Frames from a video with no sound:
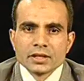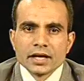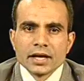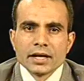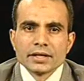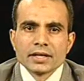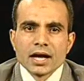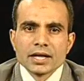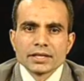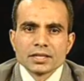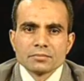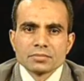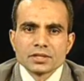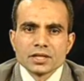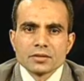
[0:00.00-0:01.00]
and
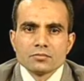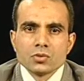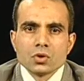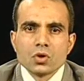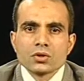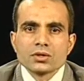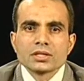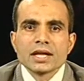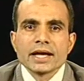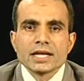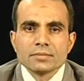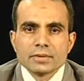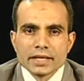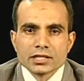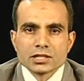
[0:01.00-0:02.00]
attempted a more
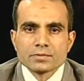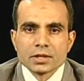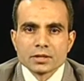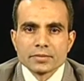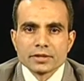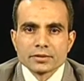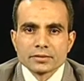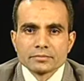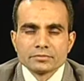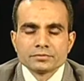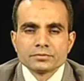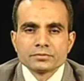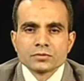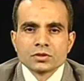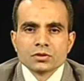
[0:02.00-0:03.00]
reliable experiment.
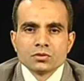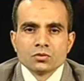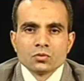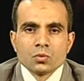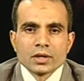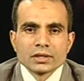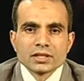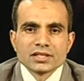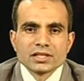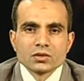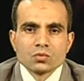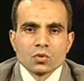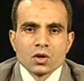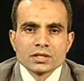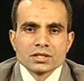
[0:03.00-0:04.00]
What they did
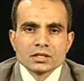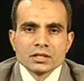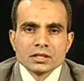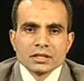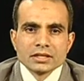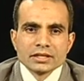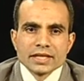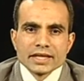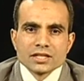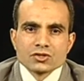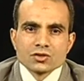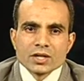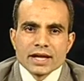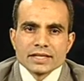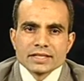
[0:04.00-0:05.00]
was, they
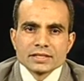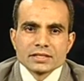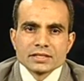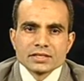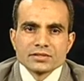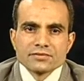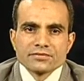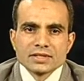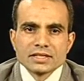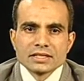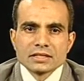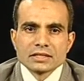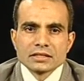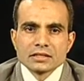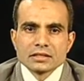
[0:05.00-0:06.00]
extracted different
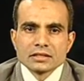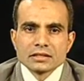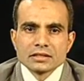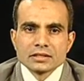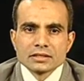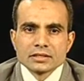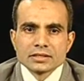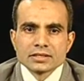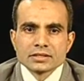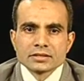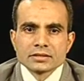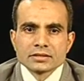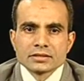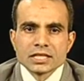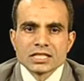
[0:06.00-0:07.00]

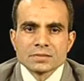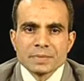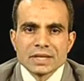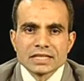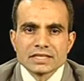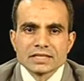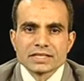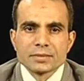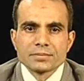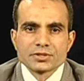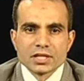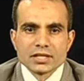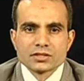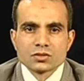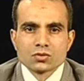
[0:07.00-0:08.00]
suspected
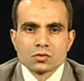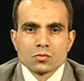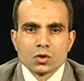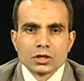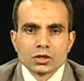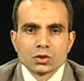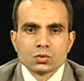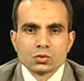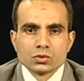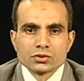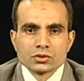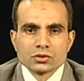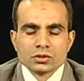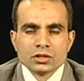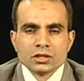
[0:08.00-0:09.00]
substances or
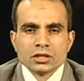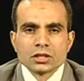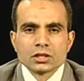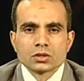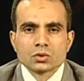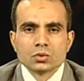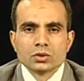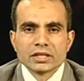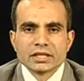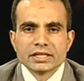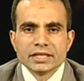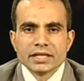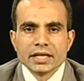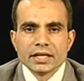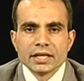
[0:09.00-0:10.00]
molecules, including
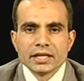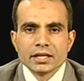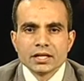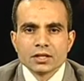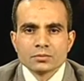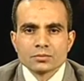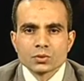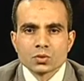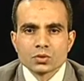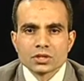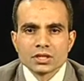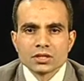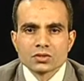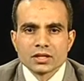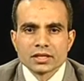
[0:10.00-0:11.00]
DNA,
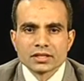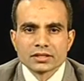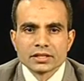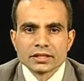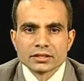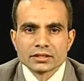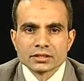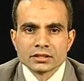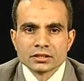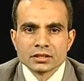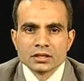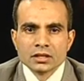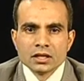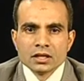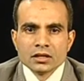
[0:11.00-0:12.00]
proteins, or other things,
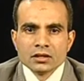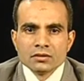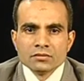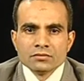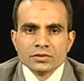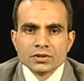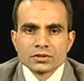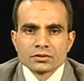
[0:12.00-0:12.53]
which